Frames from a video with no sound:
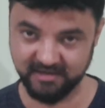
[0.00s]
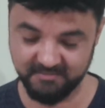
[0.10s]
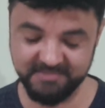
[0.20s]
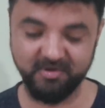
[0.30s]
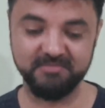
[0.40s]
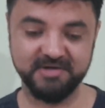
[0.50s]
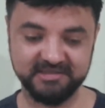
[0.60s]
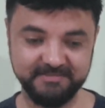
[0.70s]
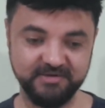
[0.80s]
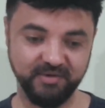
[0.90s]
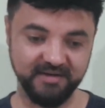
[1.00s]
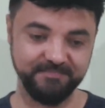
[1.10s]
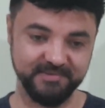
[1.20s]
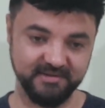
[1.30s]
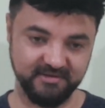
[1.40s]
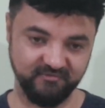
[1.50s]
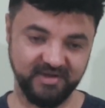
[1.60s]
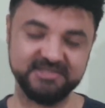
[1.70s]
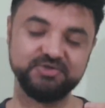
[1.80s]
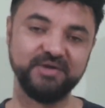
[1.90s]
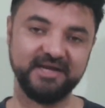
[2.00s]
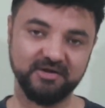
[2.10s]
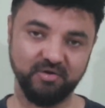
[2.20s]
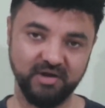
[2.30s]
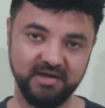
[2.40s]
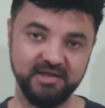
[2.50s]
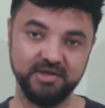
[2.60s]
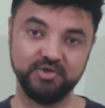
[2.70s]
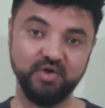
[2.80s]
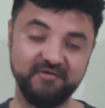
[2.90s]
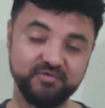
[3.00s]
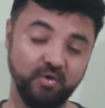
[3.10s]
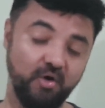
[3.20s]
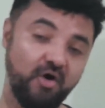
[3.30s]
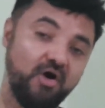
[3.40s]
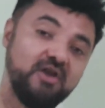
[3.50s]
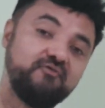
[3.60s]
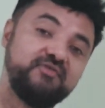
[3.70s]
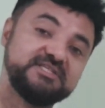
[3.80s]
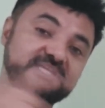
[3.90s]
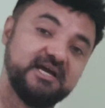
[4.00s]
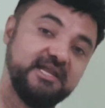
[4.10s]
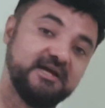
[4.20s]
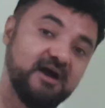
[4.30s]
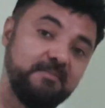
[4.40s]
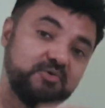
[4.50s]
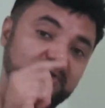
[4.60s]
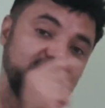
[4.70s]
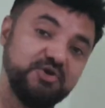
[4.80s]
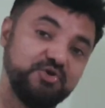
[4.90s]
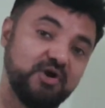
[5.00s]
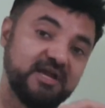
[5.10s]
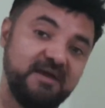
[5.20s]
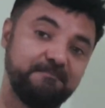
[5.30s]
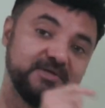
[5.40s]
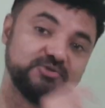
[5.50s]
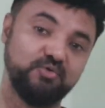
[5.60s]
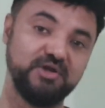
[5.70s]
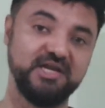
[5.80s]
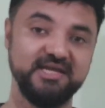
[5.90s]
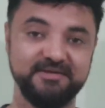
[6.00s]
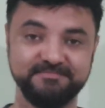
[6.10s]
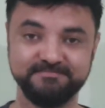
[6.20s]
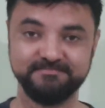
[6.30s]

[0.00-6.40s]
Abhi problem khatam nahi hua. Once you get a call, you have to all physically come to the New York campus only.